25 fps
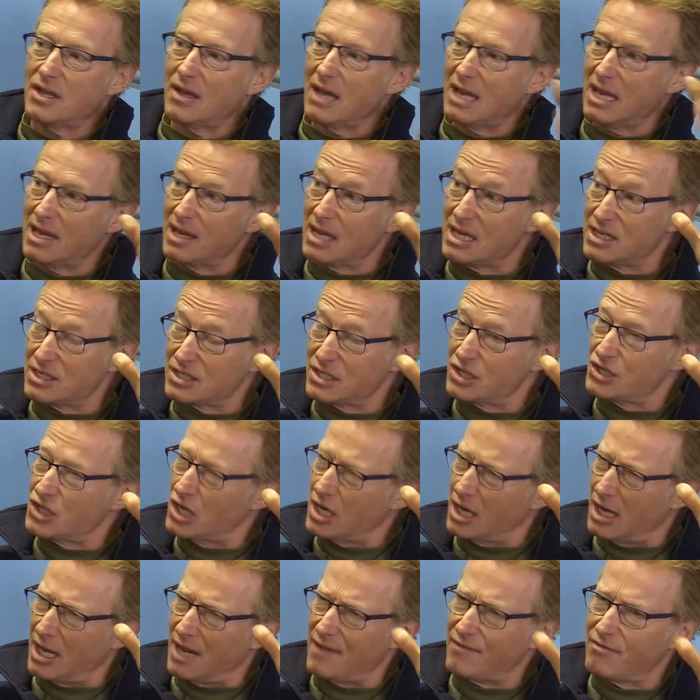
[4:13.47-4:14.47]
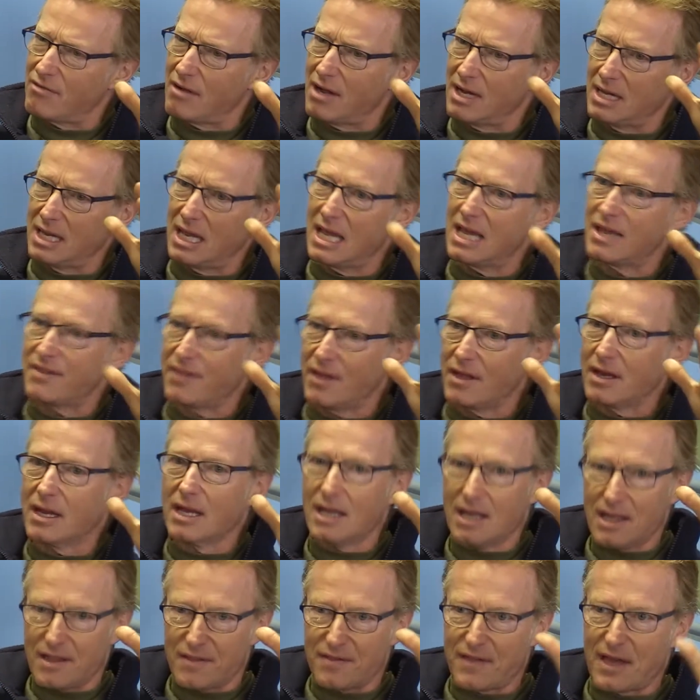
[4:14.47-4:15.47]
And it's such a clever idea that
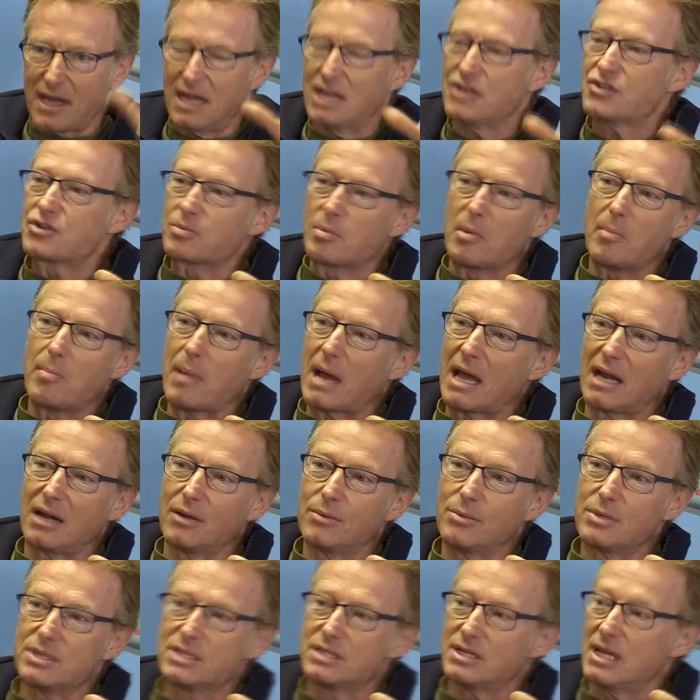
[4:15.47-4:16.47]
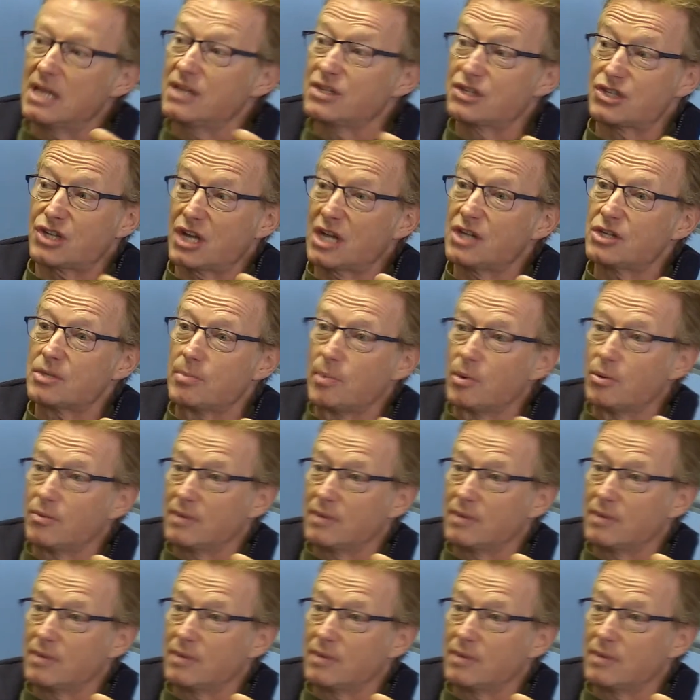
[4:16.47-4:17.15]
that instrument panel was interchangeable,